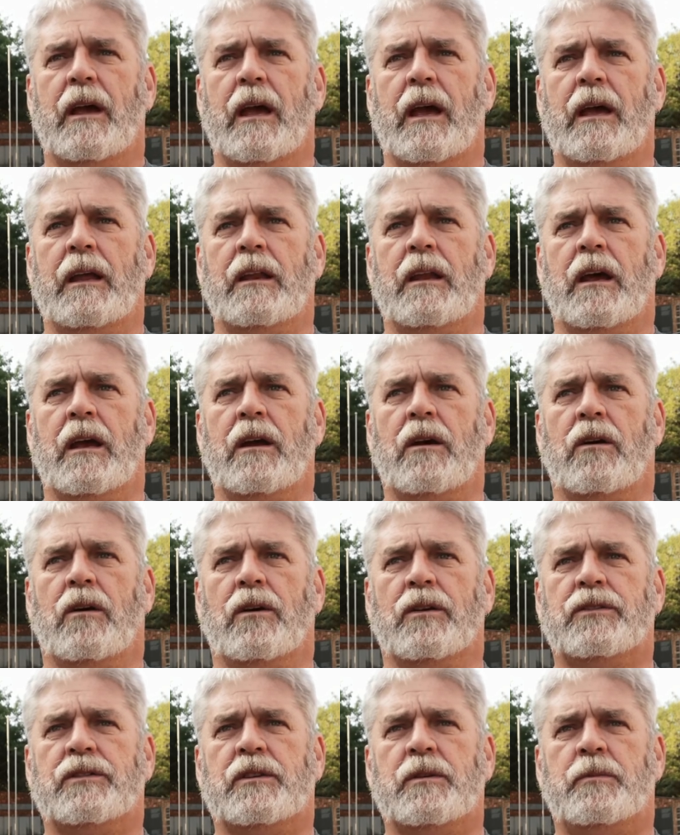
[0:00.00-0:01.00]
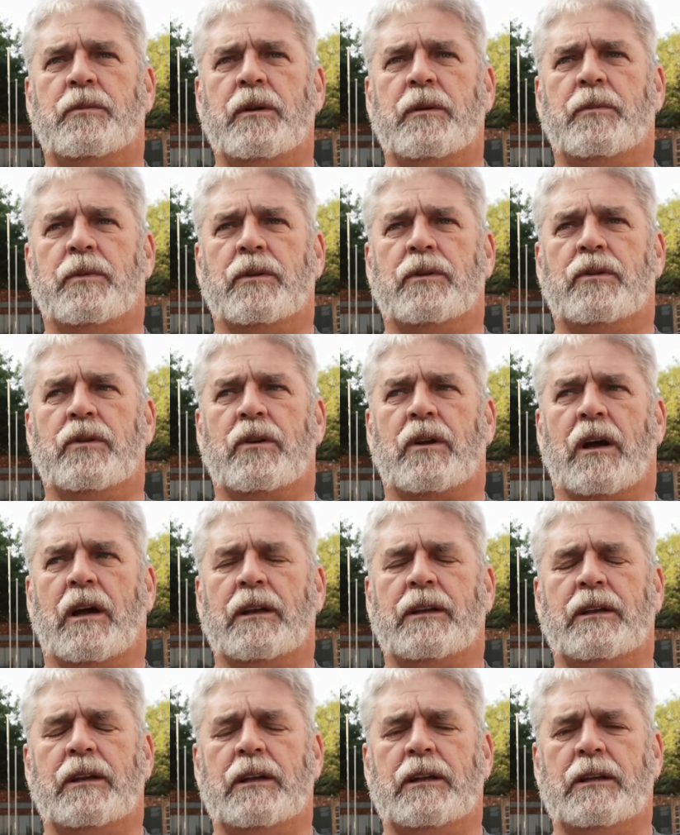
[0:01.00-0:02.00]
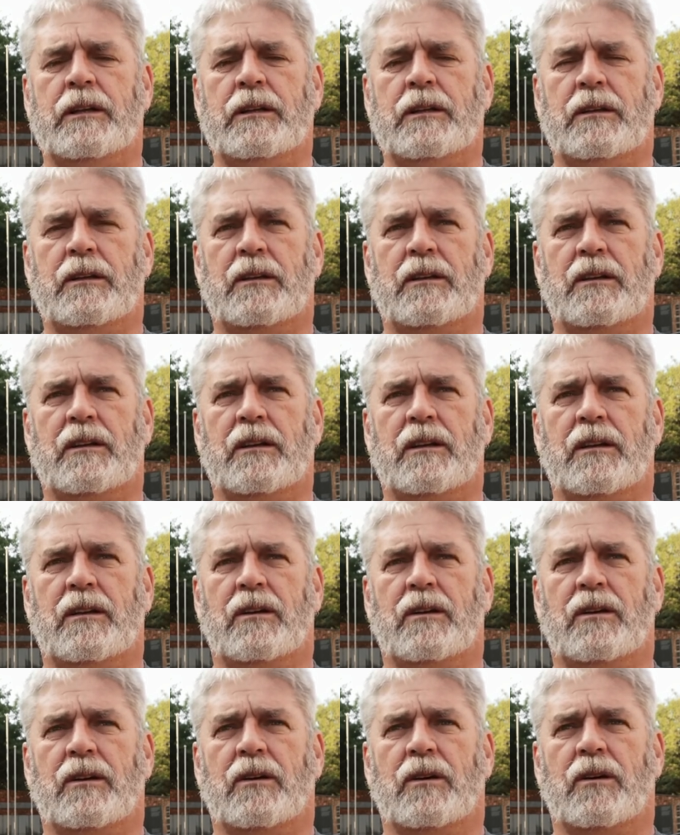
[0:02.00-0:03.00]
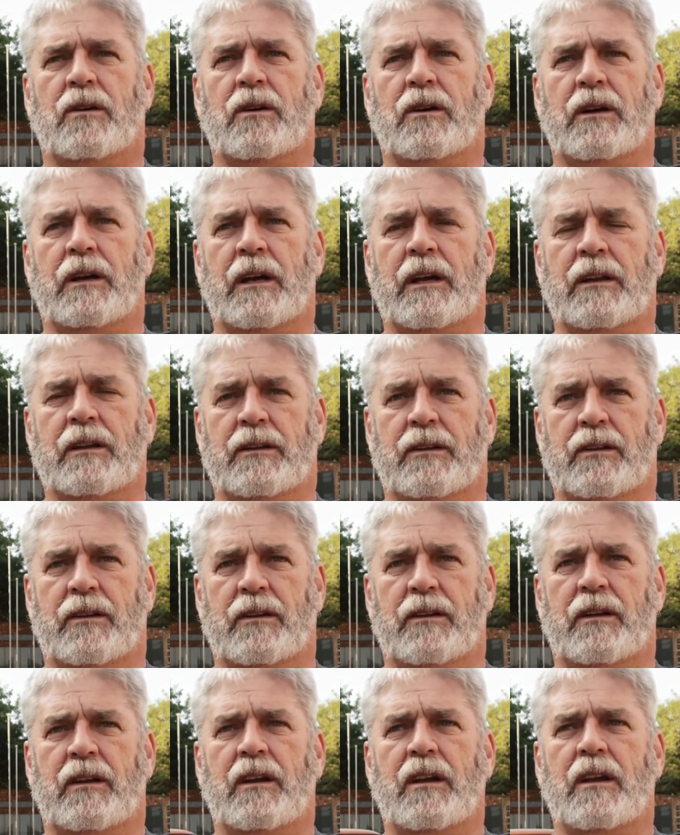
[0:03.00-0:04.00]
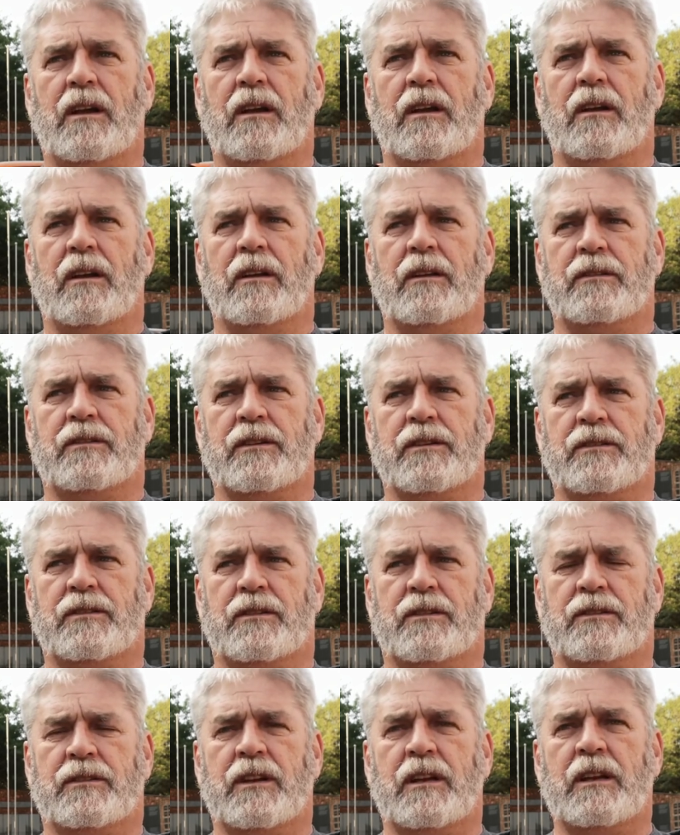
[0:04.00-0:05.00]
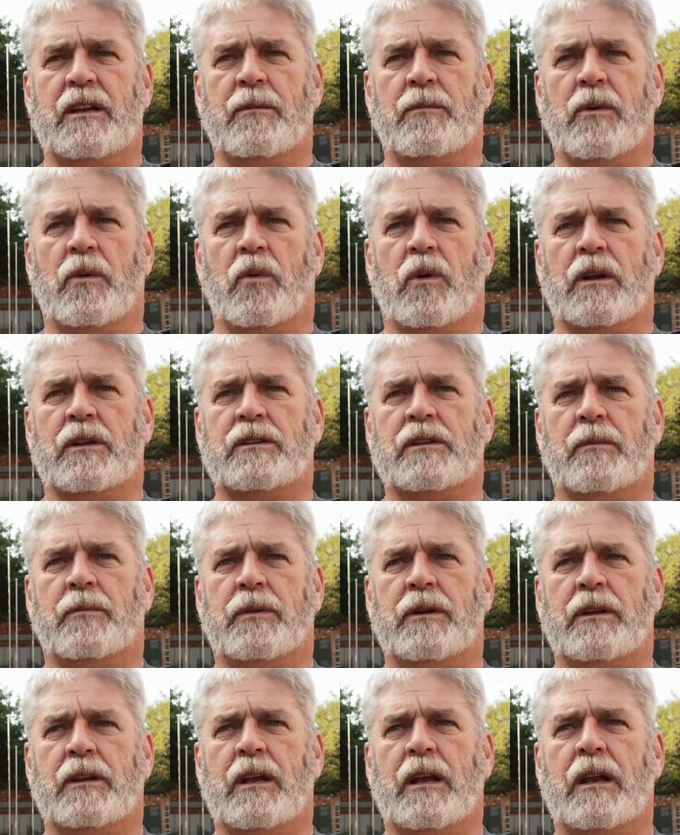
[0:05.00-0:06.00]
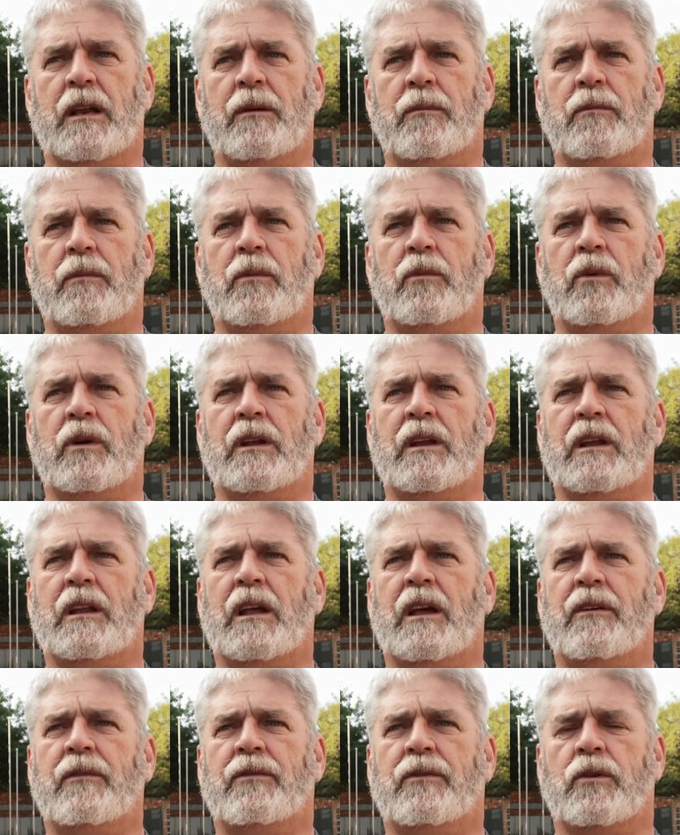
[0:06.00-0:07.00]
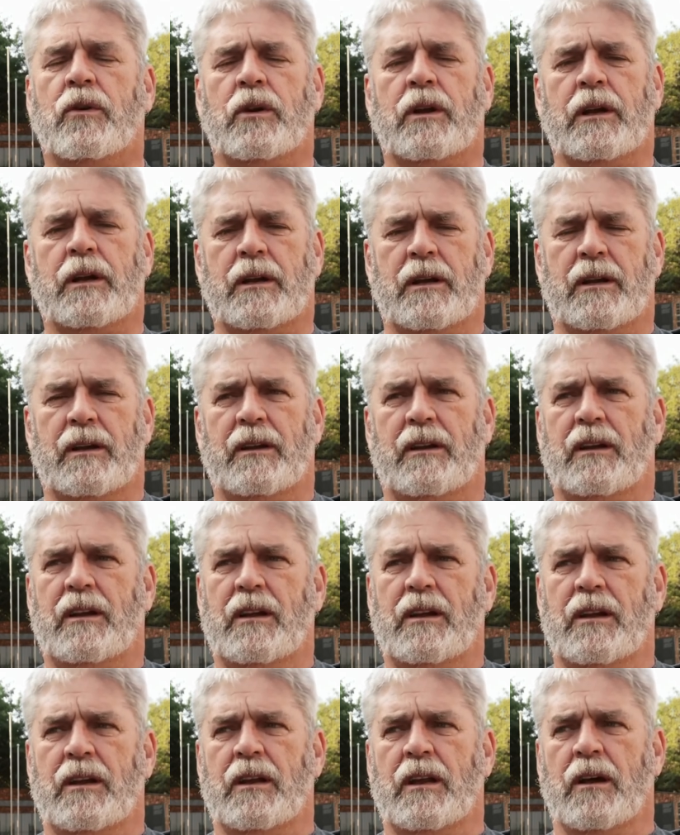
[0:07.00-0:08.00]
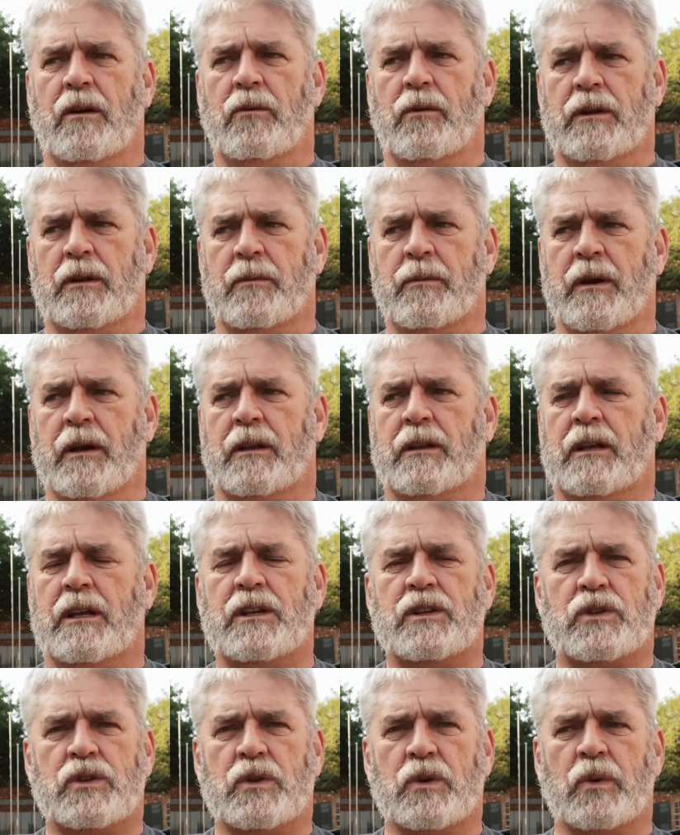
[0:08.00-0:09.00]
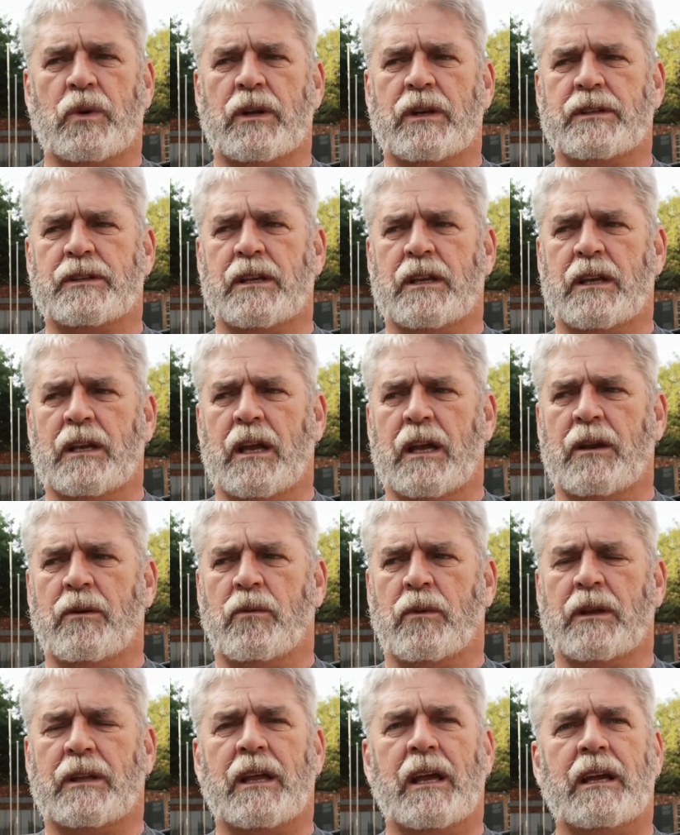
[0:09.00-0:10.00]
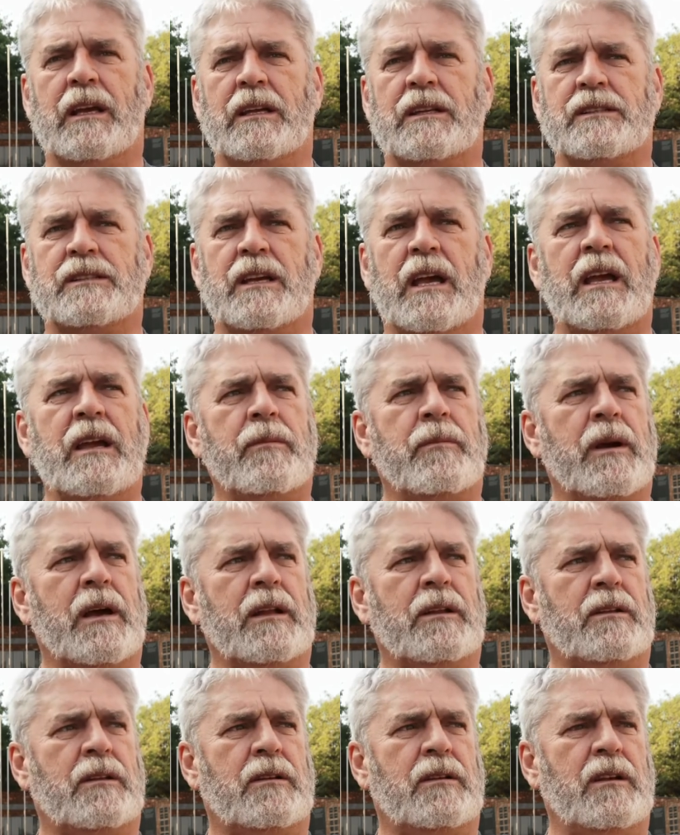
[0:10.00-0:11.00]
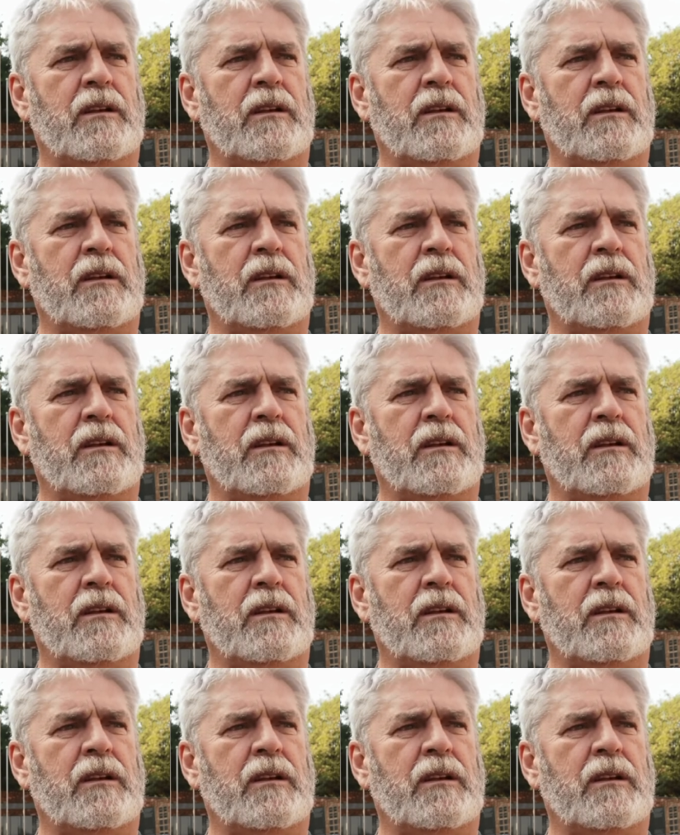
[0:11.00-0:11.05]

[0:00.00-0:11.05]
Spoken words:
And I asked the people to write in and just send him a WhatsApp and tell him whether they've got a, you know, what about their stories and what they can say about